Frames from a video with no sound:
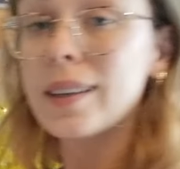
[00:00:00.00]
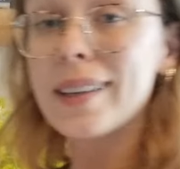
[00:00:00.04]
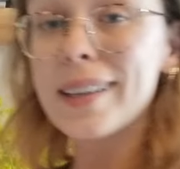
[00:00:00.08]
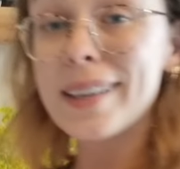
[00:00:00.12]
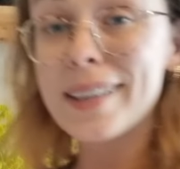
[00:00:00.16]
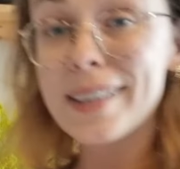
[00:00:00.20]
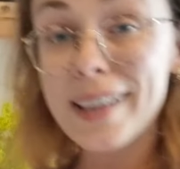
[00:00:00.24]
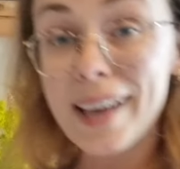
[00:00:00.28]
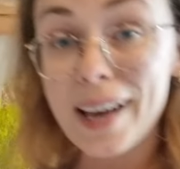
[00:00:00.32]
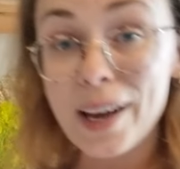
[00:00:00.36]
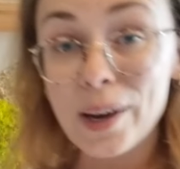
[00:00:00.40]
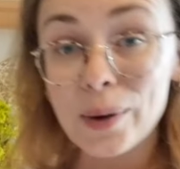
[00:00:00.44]

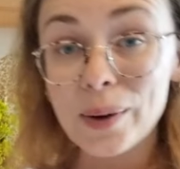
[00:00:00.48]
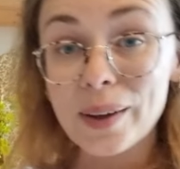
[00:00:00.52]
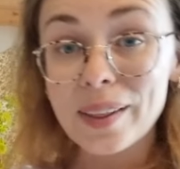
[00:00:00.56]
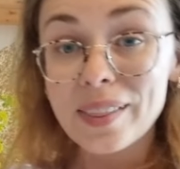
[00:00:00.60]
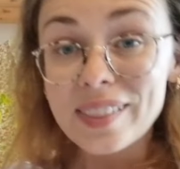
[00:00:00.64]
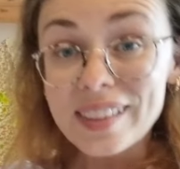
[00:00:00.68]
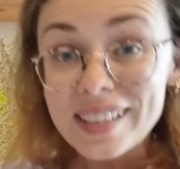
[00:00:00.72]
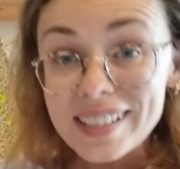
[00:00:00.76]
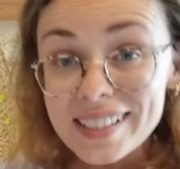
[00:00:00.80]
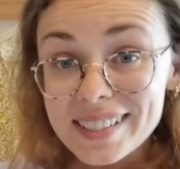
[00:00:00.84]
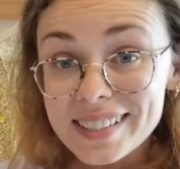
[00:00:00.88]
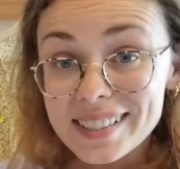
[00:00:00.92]
Now
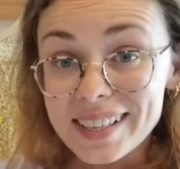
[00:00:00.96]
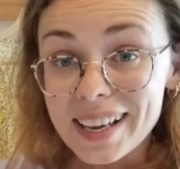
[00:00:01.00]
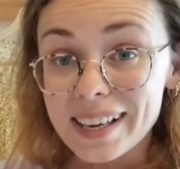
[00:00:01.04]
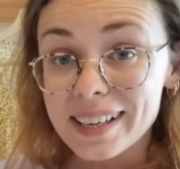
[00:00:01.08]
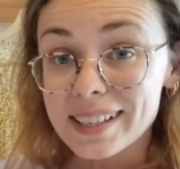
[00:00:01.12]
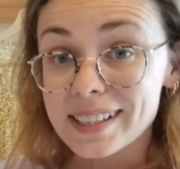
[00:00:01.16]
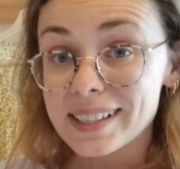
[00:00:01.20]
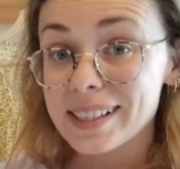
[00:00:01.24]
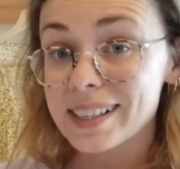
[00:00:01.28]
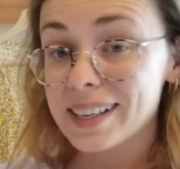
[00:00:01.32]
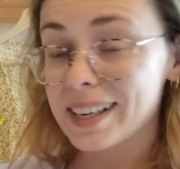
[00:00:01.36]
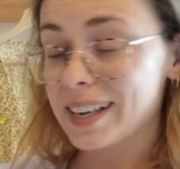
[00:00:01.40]
this
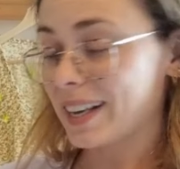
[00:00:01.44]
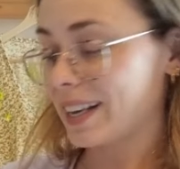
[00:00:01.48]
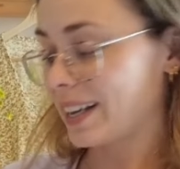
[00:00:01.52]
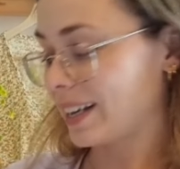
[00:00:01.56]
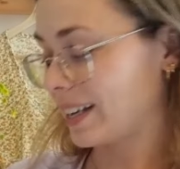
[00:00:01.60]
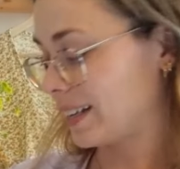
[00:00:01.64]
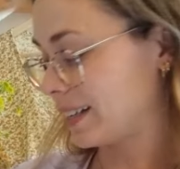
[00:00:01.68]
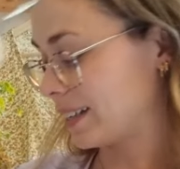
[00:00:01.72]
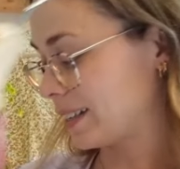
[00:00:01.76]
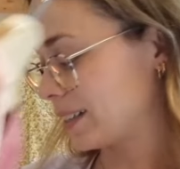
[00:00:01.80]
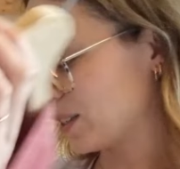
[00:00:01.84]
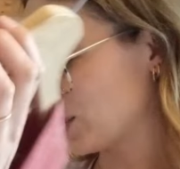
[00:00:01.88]
Zadie
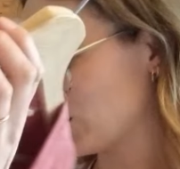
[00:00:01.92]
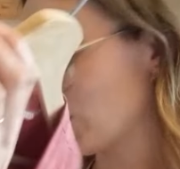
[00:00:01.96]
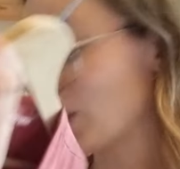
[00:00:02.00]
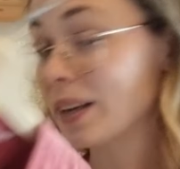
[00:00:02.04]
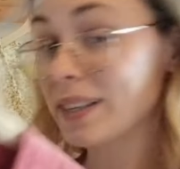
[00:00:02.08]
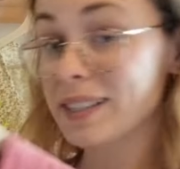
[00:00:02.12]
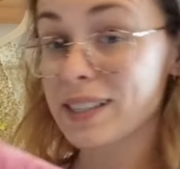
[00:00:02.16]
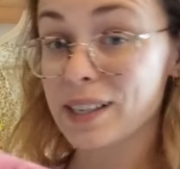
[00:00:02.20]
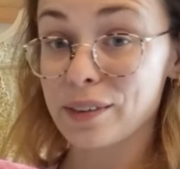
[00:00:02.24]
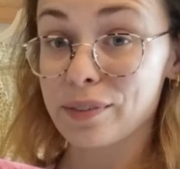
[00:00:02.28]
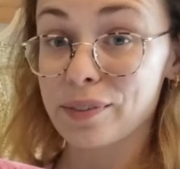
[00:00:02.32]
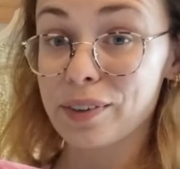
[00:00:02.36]
is
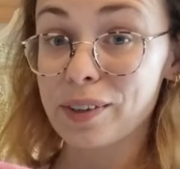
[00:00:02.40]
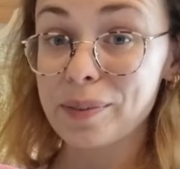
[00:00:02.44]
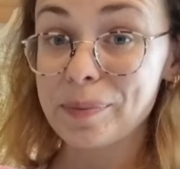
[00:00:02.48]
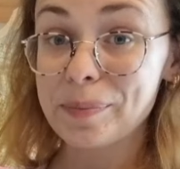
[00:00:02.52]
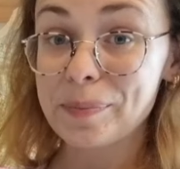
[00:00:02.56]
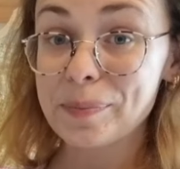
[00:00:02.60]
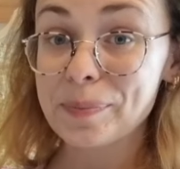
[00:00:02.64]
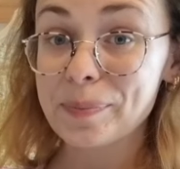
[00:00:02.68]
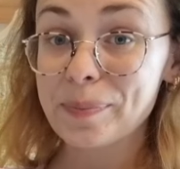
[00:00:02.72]
quite different.